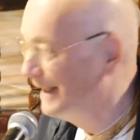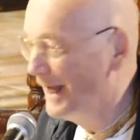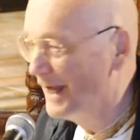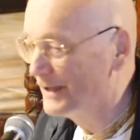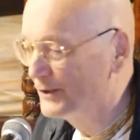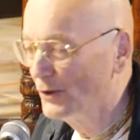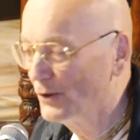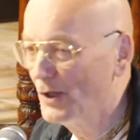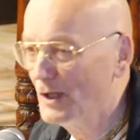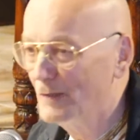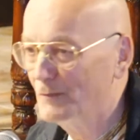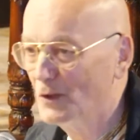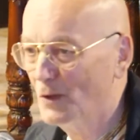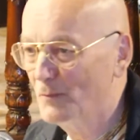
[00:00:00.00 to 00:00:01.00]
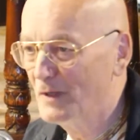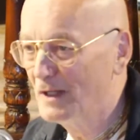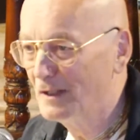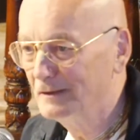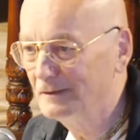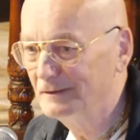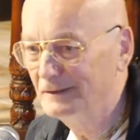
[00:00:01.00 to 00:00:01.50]
I saw him coming
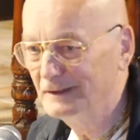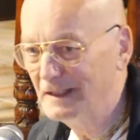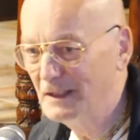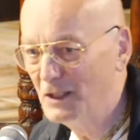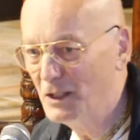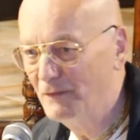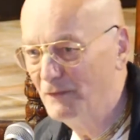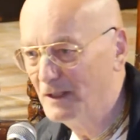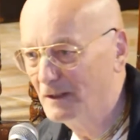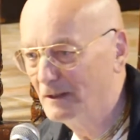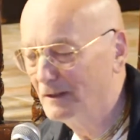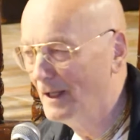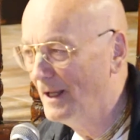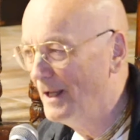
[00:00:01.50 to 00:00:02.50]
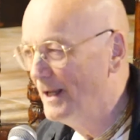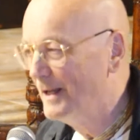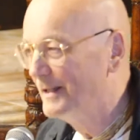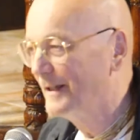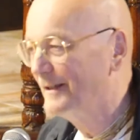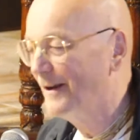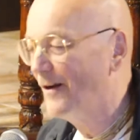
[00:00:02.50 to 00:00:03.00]
in the evening. He said,